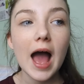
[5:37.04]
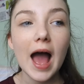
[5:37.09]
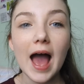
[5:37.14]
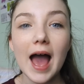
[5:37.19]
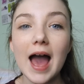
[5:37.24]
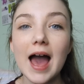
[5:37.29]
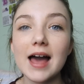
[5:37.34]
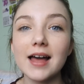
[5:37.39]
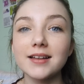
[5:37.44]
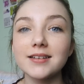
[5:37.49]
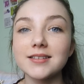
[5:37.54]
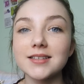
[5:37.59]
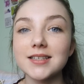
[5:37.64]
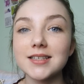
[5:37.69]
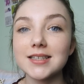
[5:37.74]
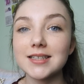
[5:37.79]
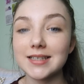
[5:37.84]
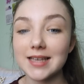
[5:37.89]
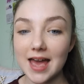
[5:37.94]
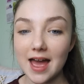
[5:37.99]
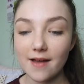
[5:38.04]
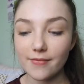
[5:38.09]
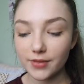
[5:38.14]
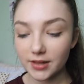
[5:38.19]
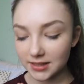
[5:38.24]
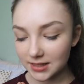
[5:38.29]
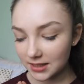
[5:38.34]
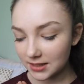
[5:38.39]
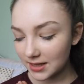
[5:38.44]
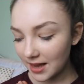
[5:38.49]
and yeah,
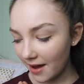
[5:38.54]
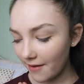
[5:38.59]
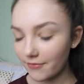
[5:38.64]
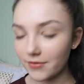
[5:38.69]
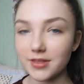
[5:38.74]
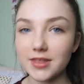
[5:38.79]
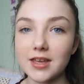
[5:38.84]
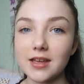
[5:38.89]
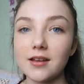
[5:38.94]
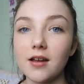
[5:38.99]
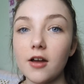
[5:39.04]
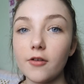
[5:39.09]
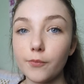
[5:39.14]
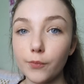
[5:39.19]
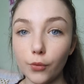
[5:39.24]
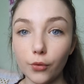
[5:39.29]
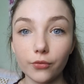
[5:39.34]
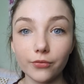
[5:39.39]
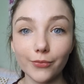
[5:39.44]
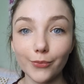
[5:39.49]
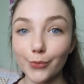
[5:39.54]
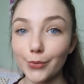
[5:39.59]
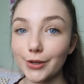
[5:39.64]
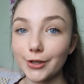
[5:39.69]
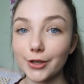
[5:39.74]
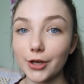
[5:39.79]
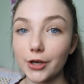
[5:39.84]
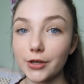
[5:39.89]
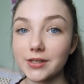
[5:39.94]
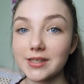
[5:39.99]
this is everything I've bought from
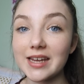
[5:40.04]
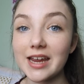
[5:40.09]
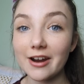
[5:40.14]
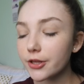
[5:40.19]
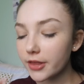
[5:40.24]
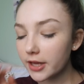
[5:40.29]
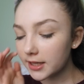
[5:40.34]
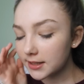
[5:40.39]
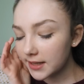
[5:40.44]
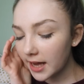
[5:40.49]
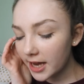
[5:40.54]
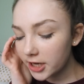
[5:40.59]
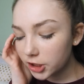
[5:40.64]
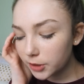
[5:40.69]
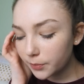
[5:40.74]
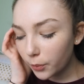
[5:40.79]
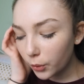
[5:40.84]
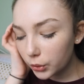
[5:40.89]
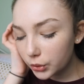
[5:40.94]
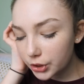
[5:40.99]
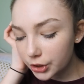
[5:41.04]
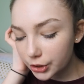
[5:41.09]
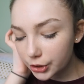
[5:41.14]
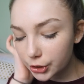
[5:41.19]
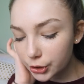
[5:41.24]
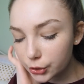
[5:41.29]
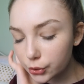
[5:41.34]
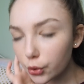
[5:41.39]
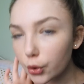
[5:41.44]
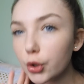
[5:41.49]
Wilko's. 2 things I actually bought in
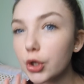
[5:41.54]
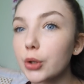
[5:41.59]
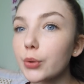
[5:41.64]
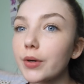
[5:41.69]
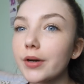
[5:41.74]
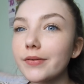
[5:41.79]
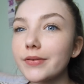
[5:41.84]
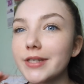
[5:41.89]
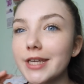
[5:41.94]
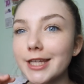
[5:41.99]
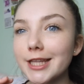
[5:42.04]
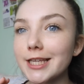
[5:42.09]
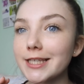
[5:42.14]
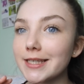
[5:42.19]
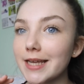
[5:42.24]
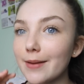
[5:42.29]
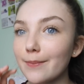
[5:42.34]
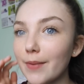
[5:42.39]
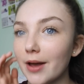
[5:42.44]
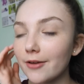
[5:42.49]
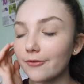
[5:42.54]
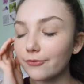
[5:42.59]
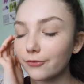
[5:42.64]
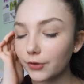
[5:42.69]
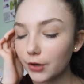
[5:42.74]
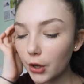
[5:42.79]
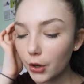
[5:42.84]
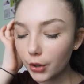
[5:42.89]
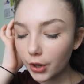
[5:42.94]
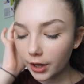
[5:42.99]
store. You would have seen these in my
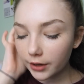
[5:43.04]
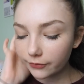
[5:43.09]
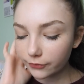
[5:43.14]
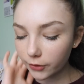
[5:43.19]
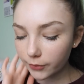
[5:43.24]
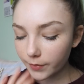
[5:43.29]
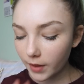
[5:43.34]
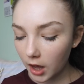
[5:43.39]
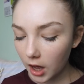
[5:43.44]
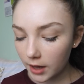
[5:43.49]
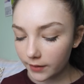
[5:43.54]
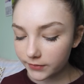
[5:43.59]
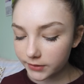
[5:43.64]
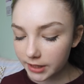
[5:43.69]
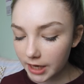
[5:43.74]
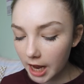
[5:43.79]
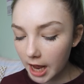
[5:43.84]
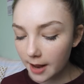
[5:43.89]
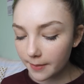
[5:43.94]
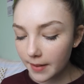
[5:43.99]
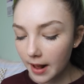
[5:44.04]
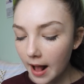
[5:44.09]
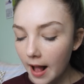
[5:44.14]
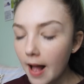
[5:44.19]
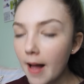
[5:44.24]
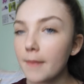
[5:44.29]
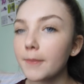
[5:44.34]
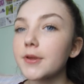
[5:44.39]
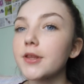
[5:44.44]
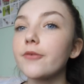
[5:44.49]
vlog from the half term,
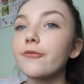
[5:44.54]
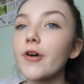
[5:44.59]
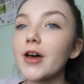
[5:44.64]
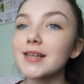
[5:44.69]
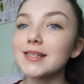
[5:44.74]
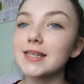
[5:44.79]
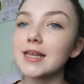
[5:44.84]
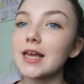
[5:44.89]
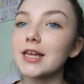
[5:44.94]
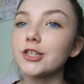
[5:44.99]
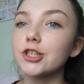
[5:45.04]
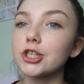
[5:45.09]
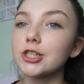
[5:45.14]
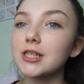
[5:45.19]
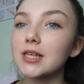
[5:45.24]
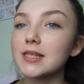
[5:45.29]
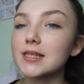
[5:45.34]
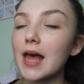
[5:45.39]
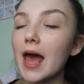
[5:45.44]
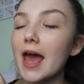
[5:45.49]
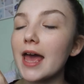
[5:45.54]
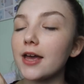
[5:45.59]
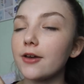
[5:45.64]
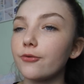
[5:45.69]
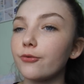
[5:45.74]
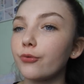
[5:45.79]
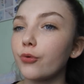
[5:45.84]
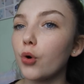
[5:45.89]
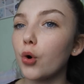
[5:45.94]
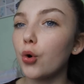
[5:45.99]
but the first thing is just this
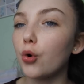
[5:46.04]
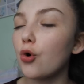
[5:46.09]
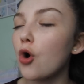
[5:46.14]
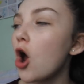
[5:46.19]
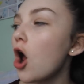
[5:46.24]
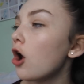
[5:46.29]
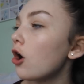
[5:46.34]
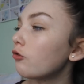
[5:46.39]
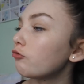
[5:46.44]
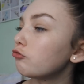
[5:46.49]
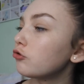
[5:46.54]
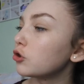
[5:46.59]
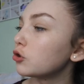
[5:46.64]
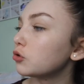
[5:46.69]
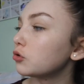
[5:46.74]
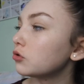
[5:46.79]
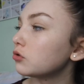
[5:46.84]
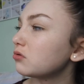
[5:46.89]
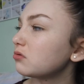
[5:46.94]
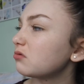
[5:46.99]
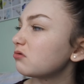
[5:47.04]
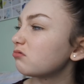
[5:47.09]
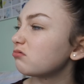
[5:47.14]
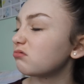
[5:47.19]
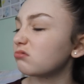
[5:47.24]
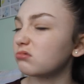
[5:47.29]
A4 rule